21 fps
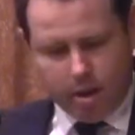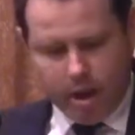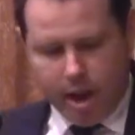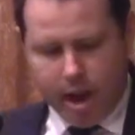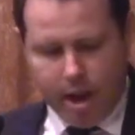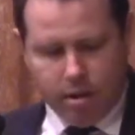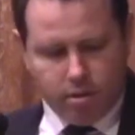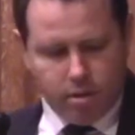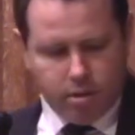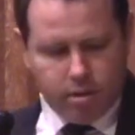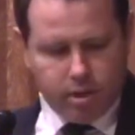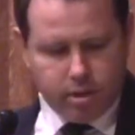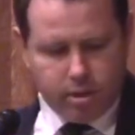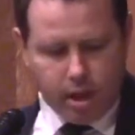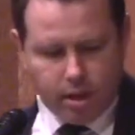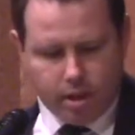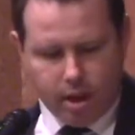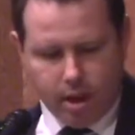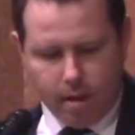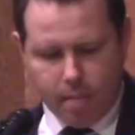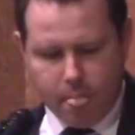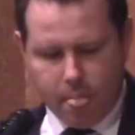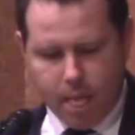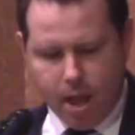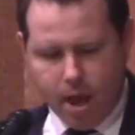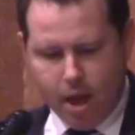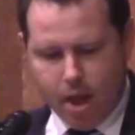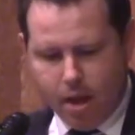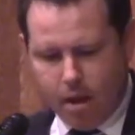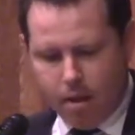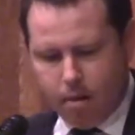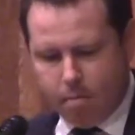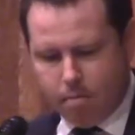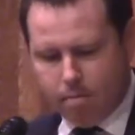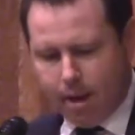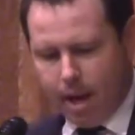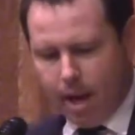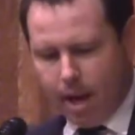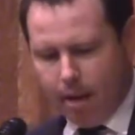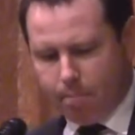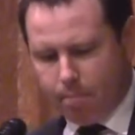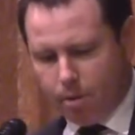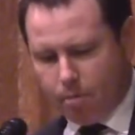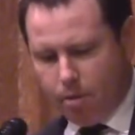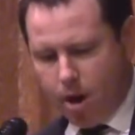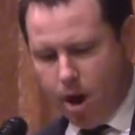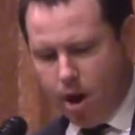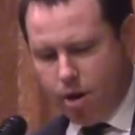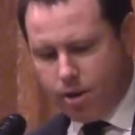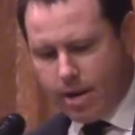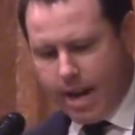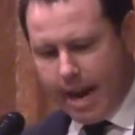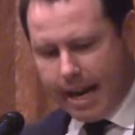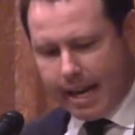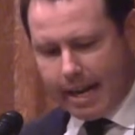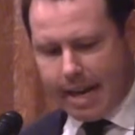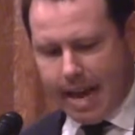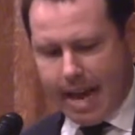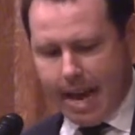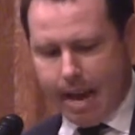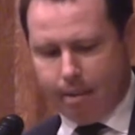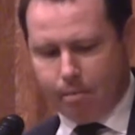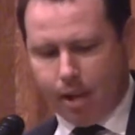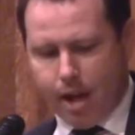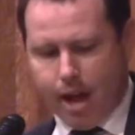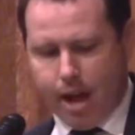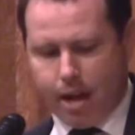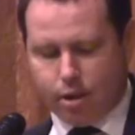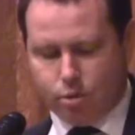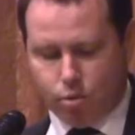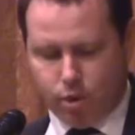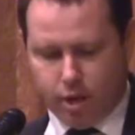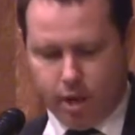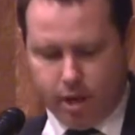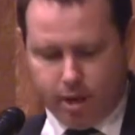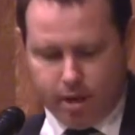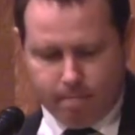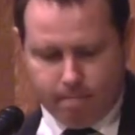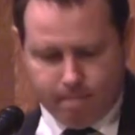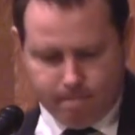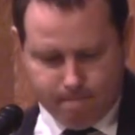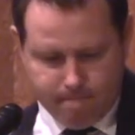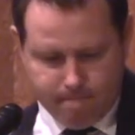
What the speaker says: Andrew, he said, Mal up the road dug a dam last week.